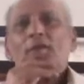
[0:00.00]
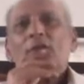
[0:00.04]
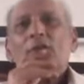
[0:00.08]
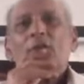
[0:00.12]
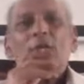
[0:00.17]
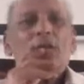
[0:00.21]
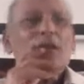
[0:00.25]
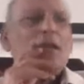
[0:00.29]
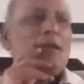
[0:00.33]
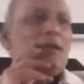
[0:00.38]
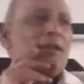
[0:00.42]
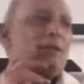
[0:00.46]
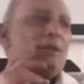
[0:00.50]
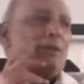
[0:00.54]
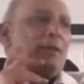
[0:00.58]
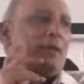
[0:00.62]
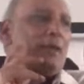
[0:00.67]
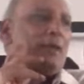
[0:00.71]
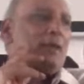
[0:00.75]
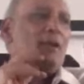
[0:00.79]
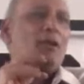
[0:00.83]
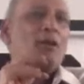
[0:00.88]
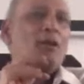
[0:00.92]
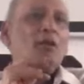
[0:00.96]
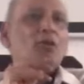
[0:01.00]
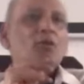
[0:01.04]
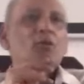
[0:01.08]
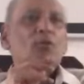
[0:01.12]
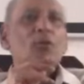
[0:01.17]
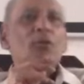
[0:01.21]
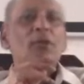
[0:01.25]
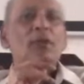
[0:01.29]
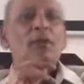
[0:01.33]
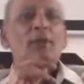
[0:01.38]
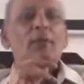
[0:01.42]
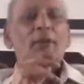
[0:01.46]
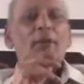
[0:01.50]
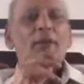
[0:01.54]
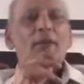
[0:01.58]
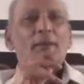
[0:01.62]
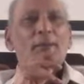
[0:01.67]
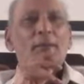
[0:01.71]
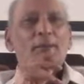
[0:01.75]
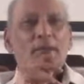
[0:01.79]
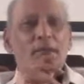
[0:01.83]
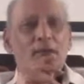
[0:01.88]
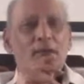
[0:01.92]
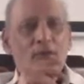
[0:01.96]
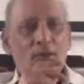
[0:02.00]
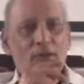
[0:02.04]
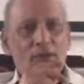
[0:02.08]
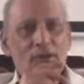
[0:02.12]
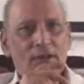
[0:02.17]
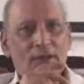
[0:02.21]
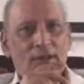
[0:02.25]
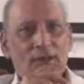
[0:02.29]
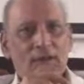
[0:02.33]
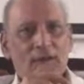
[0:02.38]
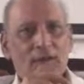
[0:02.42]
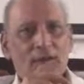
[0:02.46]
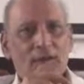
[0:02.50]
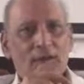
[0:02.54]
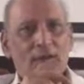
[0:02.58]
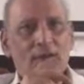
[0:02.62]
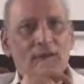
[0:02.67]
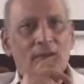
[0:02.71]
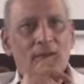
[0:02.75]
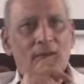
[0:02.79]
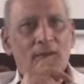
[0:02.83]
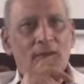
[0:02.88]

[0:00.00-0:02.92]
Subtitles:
So anyway, Tulya Bala Virodha,